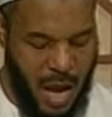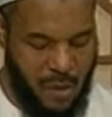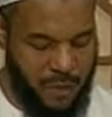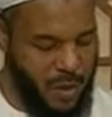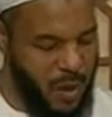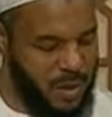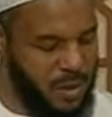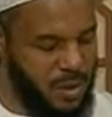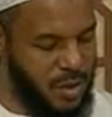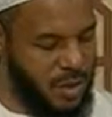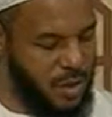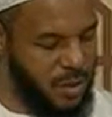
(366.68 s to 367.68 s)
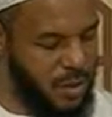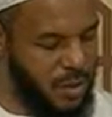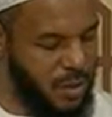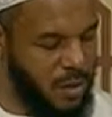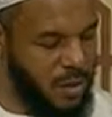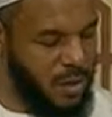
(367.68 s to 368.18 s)
I have a question
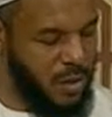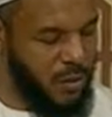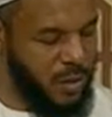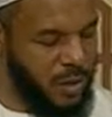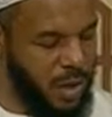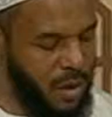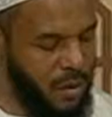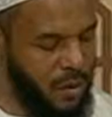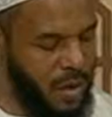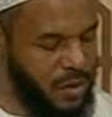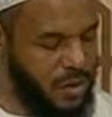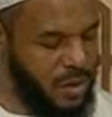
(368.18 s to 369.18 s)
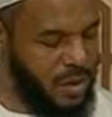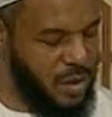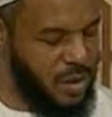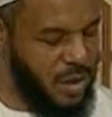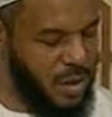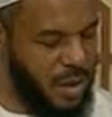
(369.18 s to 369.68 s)
for which I request
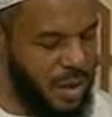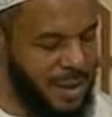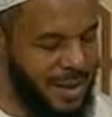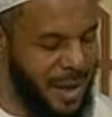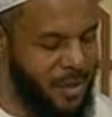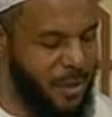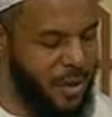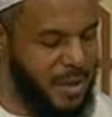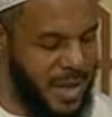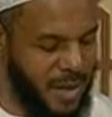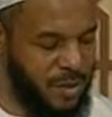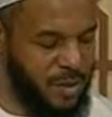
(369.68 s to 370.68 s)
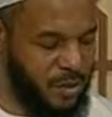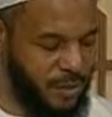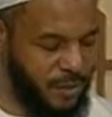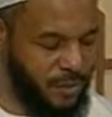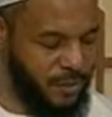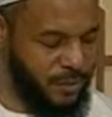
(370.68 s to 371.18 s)
an elaborate answer.